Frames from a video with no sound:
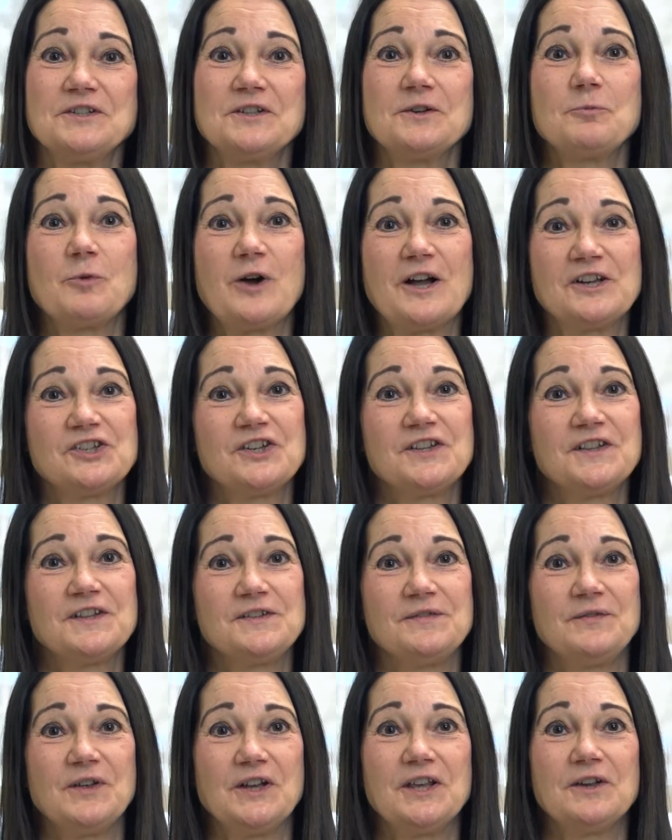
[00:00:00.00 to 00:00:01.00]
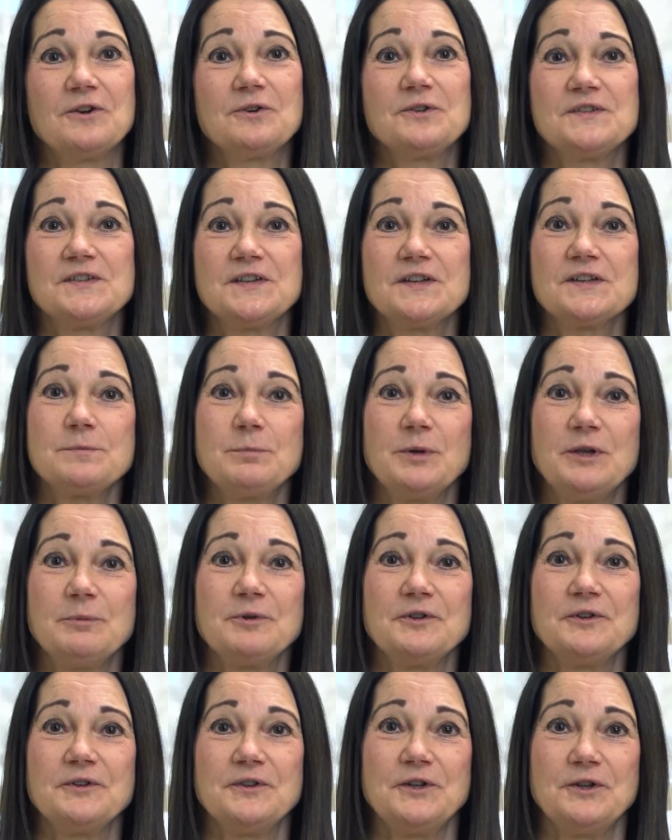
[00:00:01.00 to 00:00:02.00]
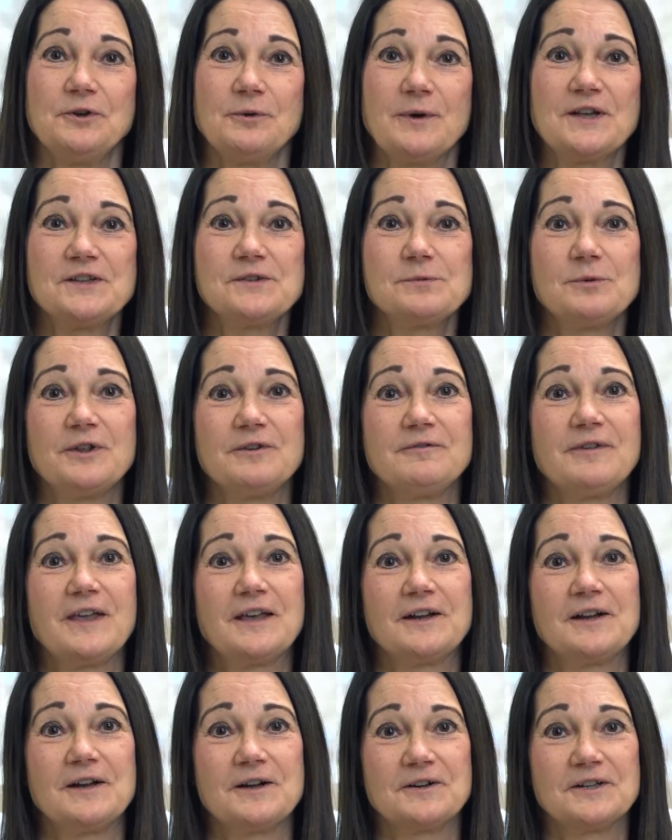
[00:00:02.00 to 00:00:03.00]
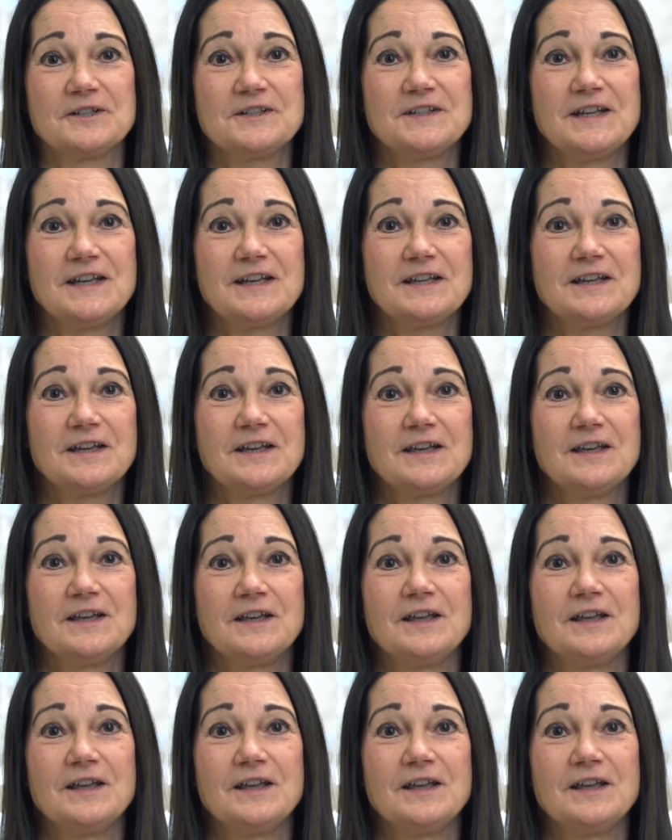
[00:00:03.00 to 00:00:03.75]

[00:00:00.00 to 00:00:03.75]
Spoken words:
done watching this video, 6 people in the US will have had a heart attack?